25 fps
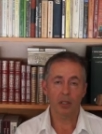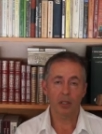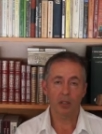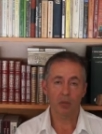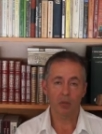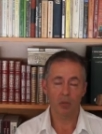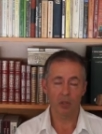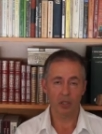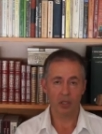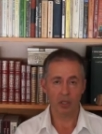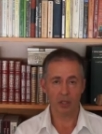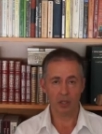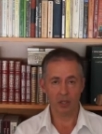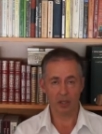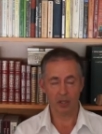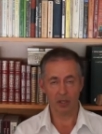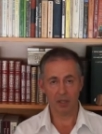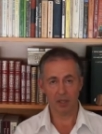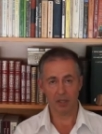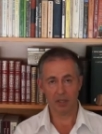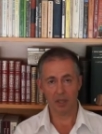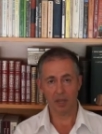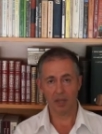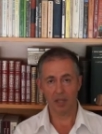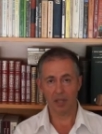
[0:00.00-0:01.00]
which is the
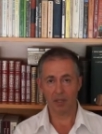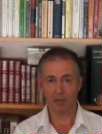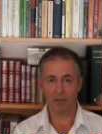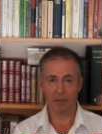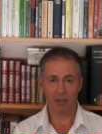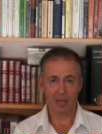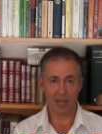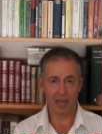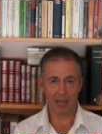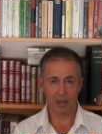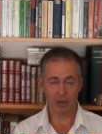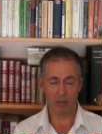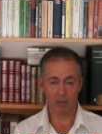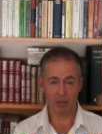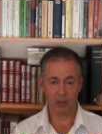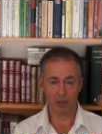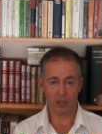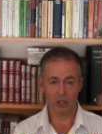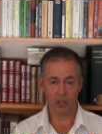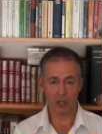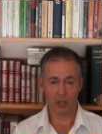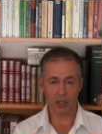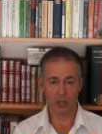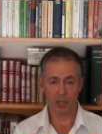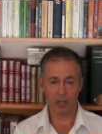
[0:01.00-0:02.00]
study of
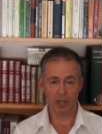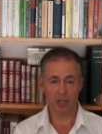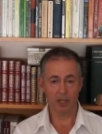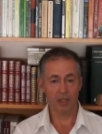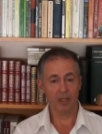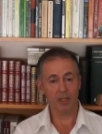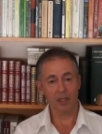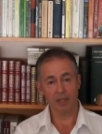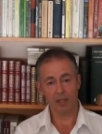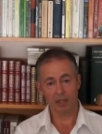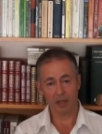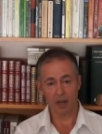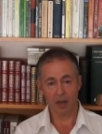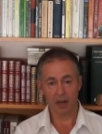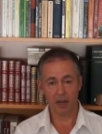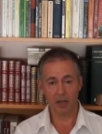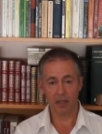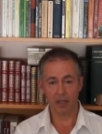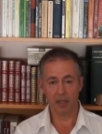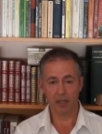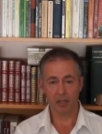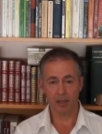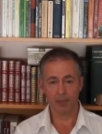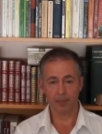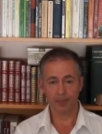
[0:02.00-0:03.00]
language in its
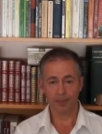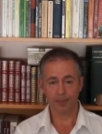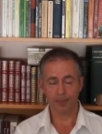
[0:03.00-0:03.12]
entirety.